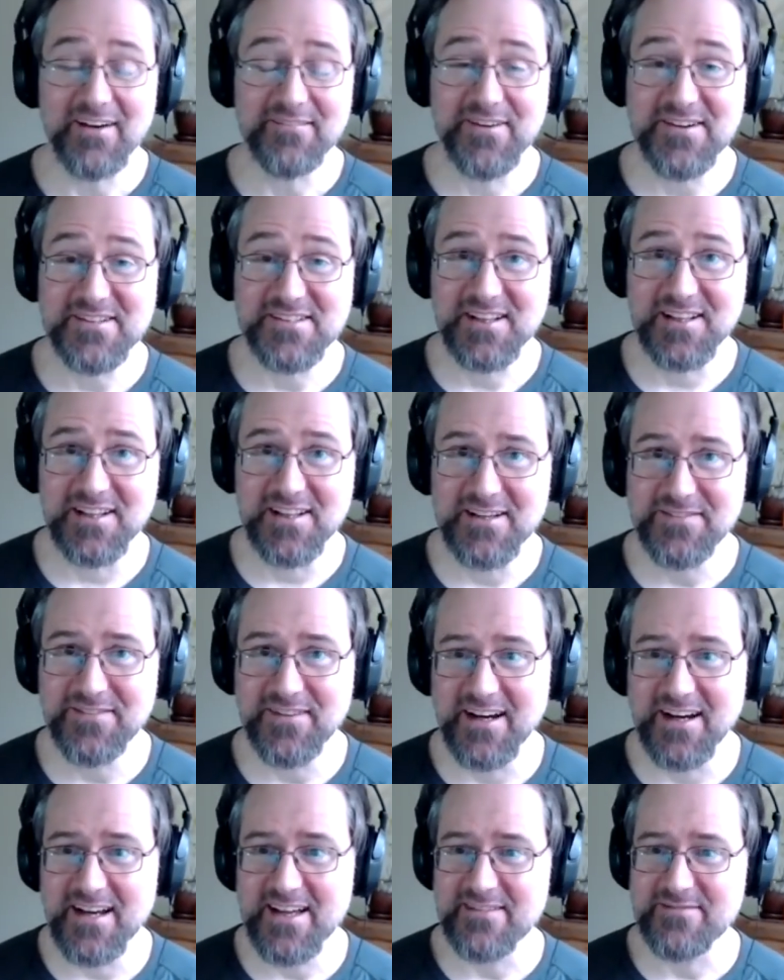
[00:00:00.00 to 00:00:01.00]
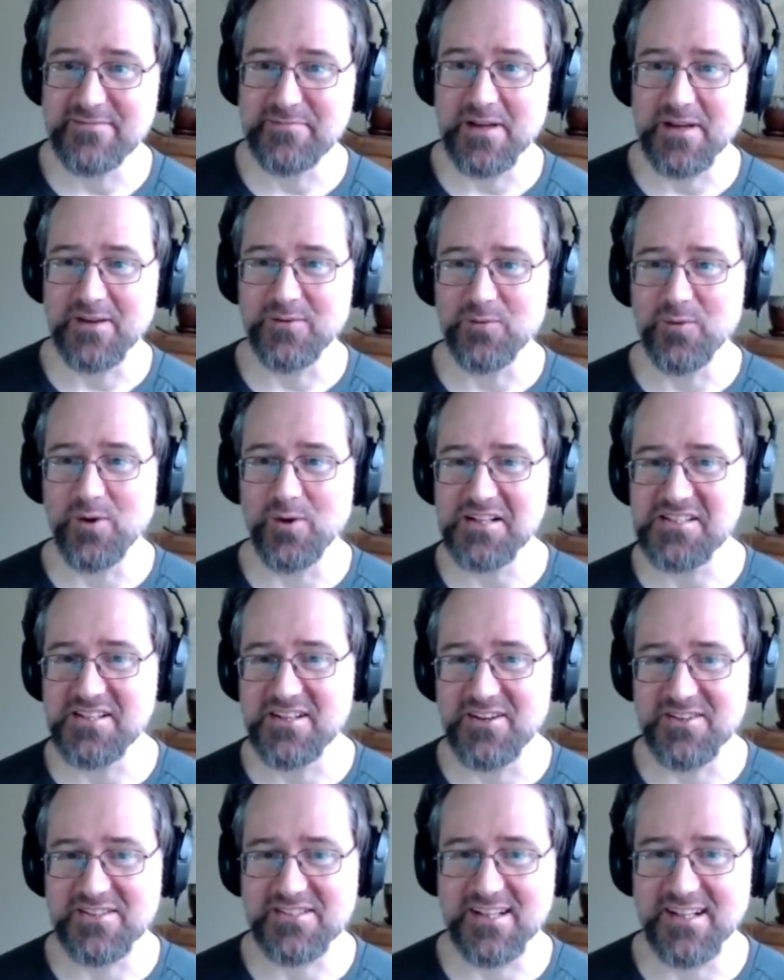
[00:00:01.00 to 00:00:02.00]
First, Cliff, I have been
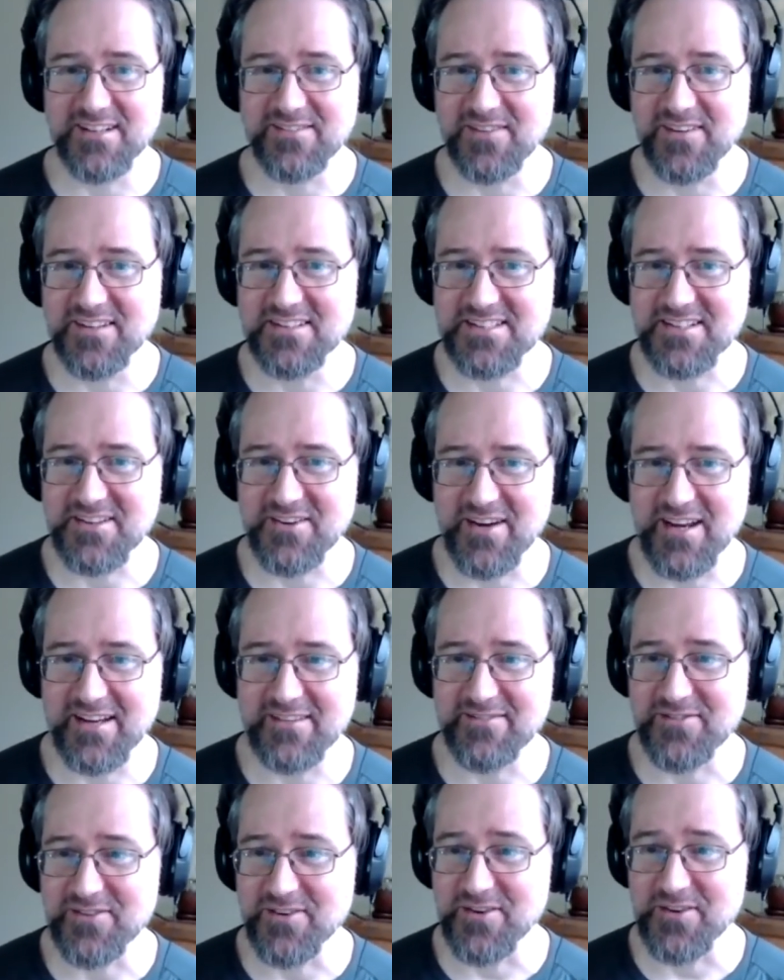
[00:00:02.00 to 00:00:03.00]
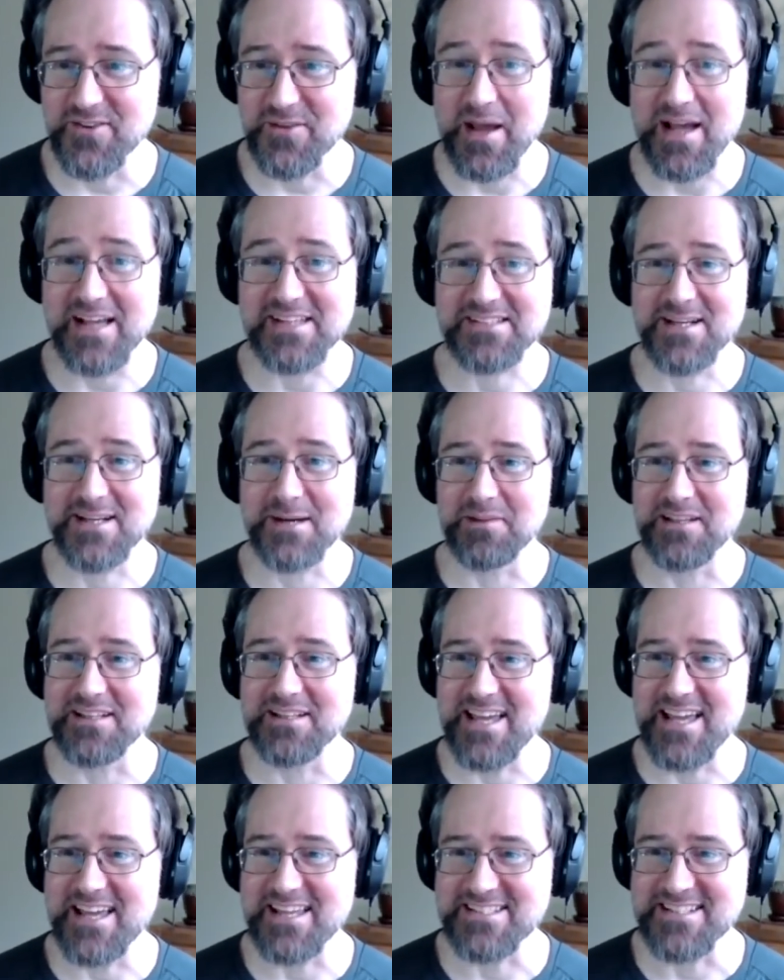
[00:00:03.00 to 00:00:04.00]
watching your stuff on screen for the past couple
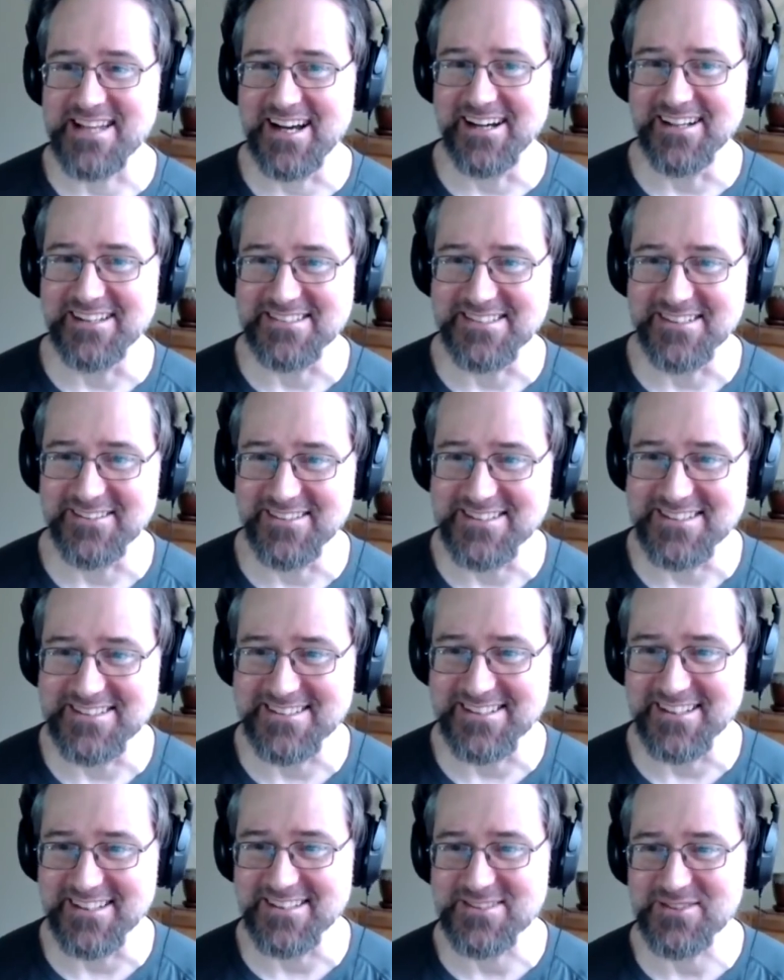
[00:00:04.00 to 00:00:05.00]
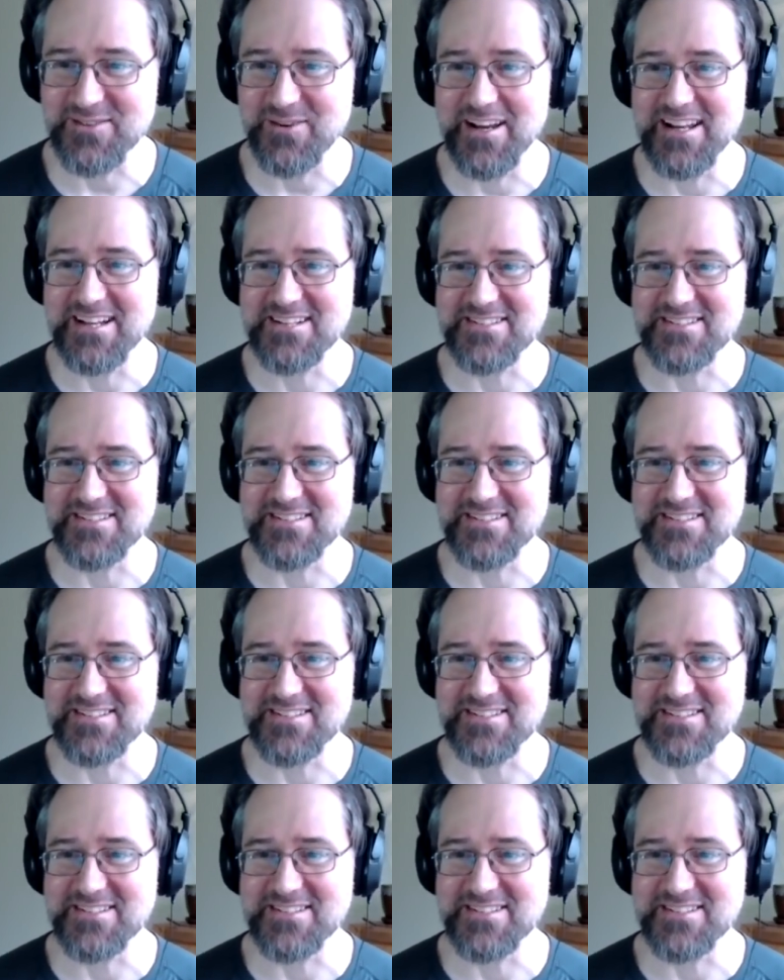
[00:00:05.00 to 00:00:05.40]
of days now, so it's quite